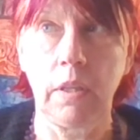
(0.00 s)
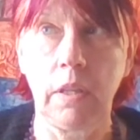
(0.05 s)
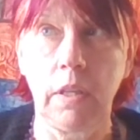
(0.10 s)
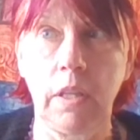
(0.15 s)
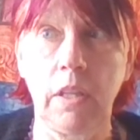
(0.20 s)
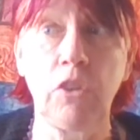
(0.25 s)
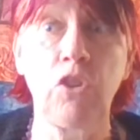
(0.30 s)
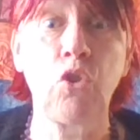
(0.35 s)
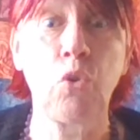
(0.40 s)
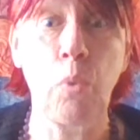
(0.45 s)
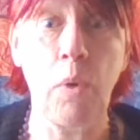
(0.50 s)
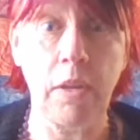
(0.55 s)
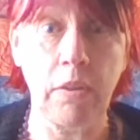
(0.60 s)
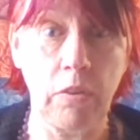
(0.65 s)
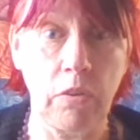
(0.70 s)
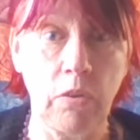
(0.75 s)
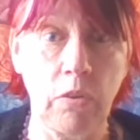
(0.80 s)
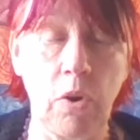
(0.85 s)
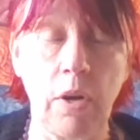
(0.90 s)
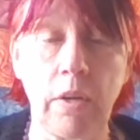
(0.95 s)
is twice
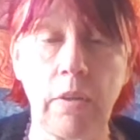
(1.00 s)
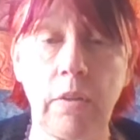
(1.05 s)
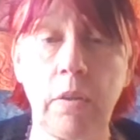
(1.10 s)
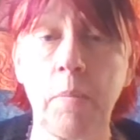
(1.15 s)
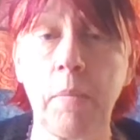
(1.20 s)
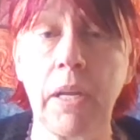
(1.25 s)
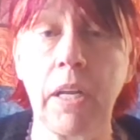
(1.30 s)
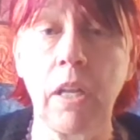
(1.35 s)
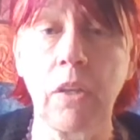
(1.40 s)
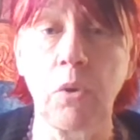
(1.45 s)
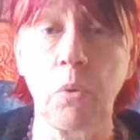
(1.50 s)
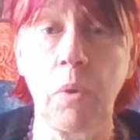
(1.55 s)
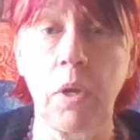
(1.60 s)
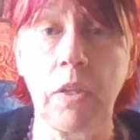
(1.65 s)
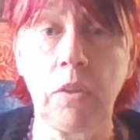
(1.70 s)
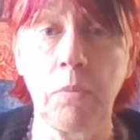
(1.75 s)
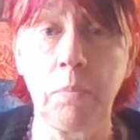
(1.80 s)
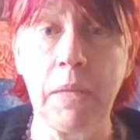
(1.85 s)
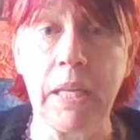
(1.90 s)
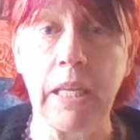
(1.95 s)
as hard as it might
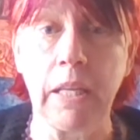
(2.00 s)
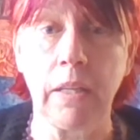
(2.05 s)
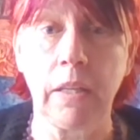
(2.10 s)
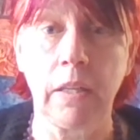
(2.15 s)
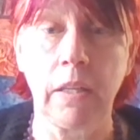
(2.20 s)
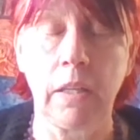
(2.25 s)
otherwise be.